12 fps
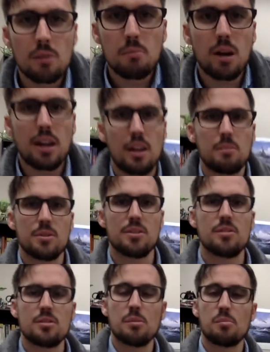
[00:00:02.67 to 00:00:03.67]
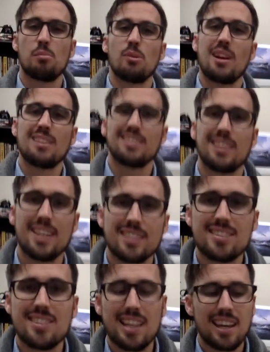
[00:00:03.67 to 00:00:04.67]
My name is Brett
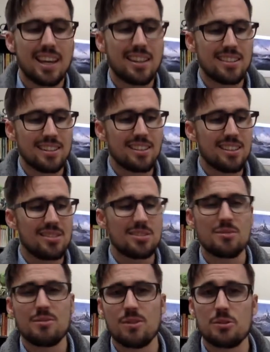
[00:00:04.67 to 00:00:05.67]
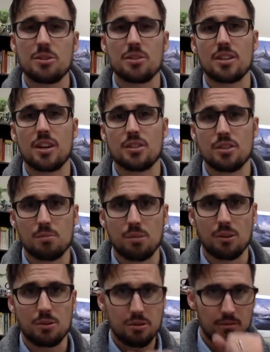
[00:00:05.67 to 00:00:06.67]
Lentz, and in this first discussion
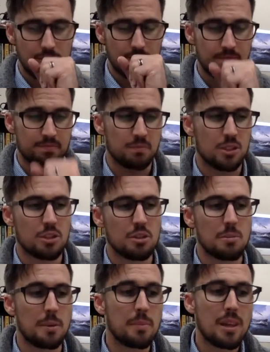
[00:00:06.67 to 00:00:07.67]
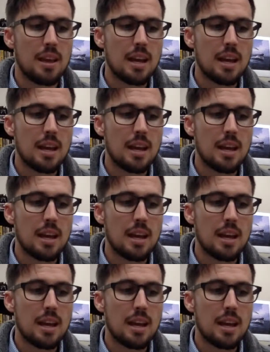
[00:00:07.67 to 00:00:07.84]
post, excuse me,